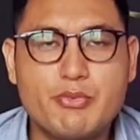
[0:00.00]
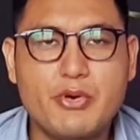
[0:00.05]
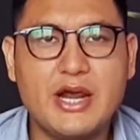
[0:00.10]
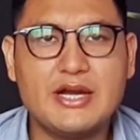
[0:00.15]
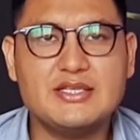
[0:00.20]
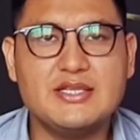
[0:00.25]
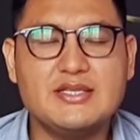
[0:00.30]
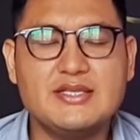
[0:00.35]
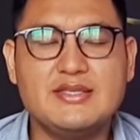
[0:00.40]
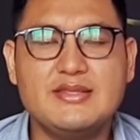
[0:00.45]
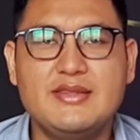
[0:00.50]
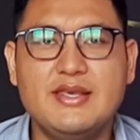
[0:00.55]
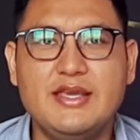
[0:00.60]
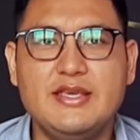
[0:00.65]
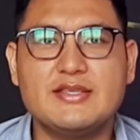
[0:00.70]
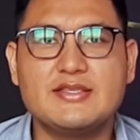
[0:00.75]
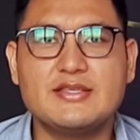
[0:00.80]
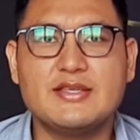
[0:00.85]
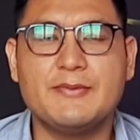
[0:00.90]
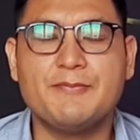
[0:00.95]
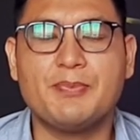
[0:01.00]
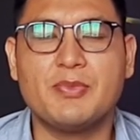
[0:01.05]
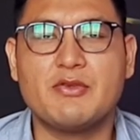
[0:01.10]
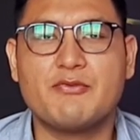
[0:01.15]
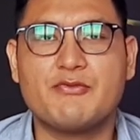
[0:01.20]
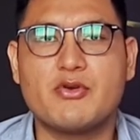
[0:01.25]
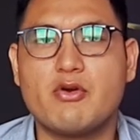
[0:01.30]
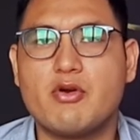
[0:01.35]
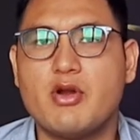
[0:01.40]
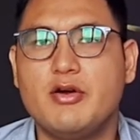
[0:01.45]
Practice these
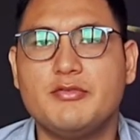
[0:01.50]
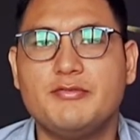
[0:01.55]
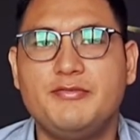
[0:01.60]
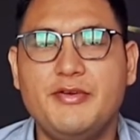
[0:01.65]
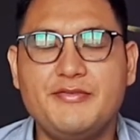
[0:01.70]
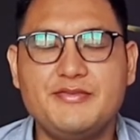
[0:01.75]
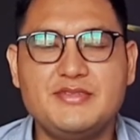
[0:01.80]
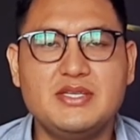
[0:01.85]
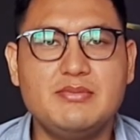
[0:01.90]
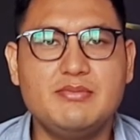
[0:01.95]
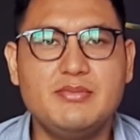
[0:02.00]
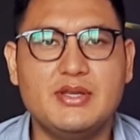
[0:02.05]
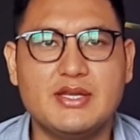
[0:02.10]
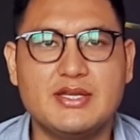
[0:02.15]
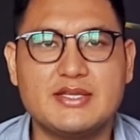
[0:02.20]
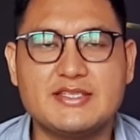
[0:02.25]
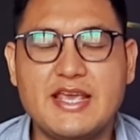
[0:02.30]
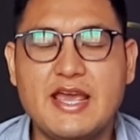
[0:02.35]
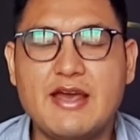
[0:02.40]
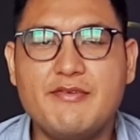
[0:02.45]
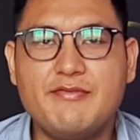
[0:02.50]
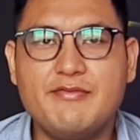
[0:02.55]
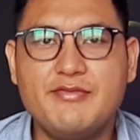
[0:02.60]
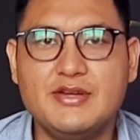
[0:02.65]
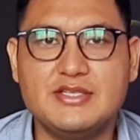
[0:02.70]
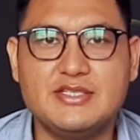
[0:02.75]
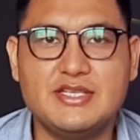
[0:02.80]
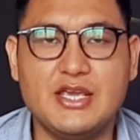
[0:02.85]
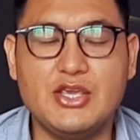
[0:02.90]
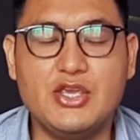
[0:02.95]
for around 15 minutes every
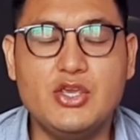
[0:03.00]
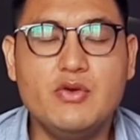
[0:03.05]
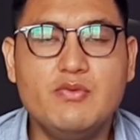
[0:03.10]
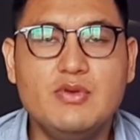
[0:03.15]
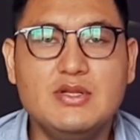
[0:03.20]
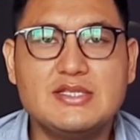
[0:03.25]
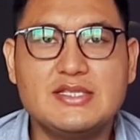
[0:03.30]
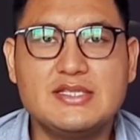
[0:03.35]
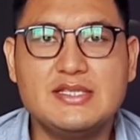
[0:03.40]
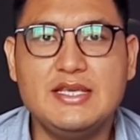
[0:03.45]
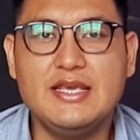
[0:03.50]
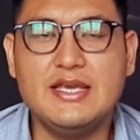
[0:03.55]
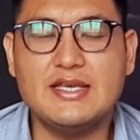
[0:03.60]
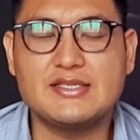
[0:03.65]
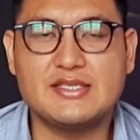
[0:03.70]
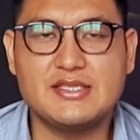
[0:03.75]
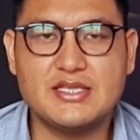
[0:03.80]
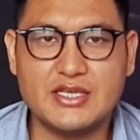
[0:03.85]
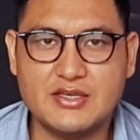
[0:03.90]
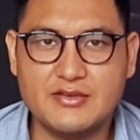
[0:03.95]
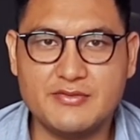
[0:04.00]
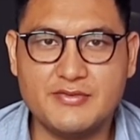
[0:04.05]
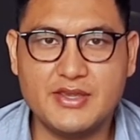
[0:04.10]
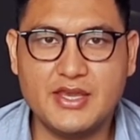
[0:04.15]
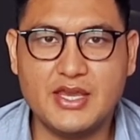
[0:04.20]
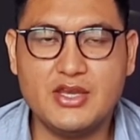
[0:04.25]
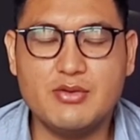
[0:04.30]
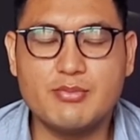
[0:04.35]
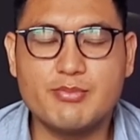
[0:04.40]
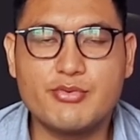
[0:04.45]
day. You will see a
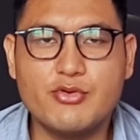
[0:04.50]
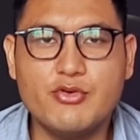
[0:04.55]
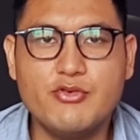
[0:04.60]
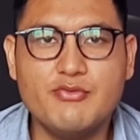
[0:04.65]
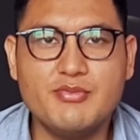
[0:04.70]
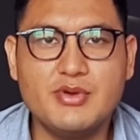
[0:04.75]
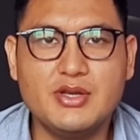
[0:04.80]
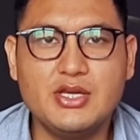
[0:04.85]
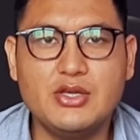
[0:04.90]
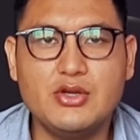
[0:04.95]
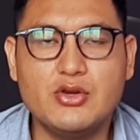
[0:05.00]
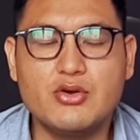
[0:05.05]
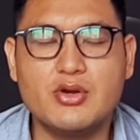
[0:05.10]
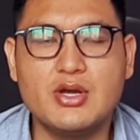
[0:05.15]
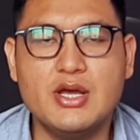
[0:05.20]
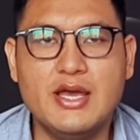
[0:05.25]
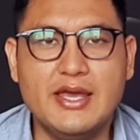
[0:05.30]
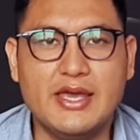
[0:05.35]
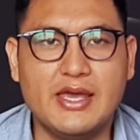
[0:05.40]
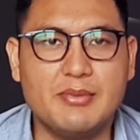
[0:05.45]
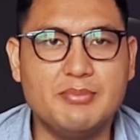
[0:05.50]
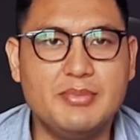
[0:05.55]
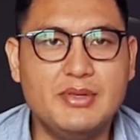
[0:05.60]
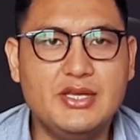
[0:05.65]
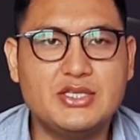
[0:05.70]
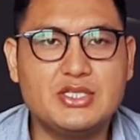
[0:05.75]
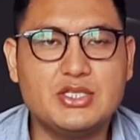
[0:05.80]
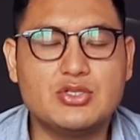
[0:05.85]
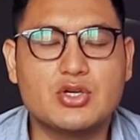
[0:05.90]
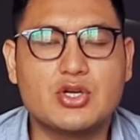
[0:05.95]
significant improvement in your
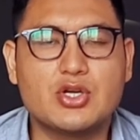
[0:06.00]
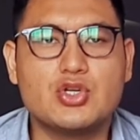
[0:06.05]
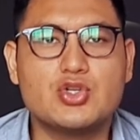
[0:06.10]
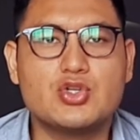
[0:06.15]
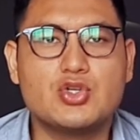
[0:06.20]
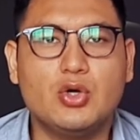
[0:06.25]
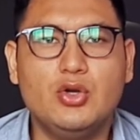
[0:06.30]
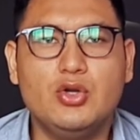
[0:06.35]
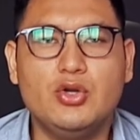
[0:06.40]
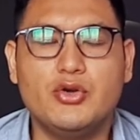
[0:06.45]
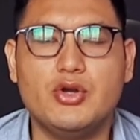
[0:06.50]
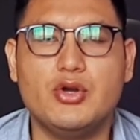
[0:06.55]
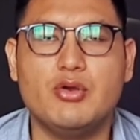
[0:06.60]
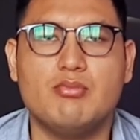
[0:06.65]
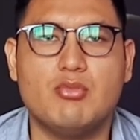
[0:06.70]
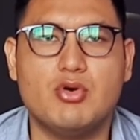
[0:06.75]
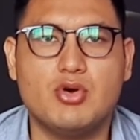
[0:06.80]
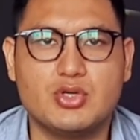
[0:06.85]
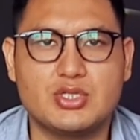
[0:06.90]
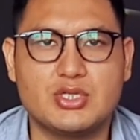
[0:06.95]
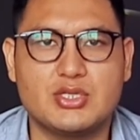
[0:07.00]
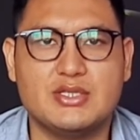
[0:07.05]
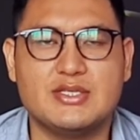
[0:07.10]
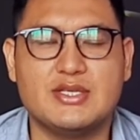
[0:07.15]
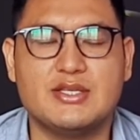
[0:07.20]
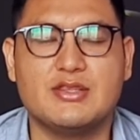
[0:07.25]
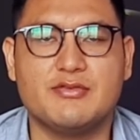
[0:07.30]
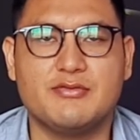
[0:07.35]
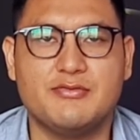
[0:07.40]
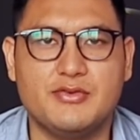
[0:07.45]
ability to control your emotions
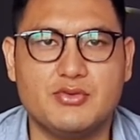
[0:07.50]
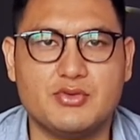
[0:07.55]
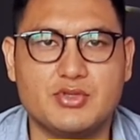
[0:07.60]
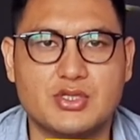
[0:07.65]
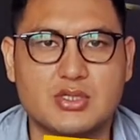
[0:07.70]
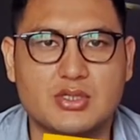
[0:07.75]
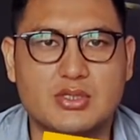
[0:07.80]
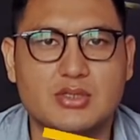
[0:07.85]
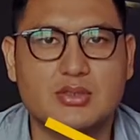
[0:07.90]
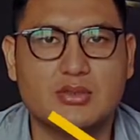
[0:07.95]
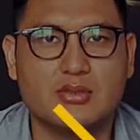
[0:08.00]
in the future.